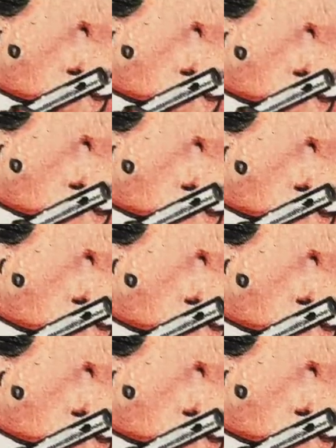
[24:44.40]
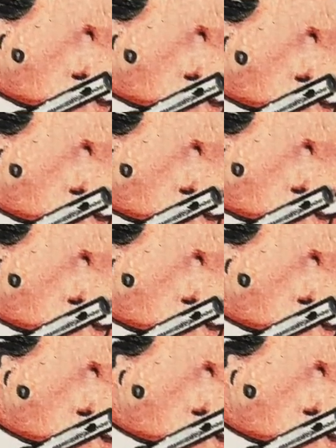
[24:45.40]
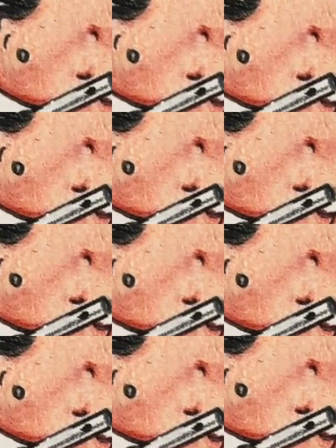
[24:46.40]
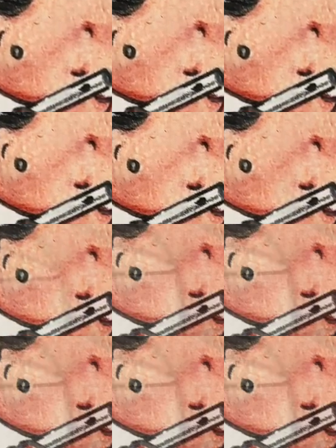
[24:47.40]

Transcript: You can see there his nose, his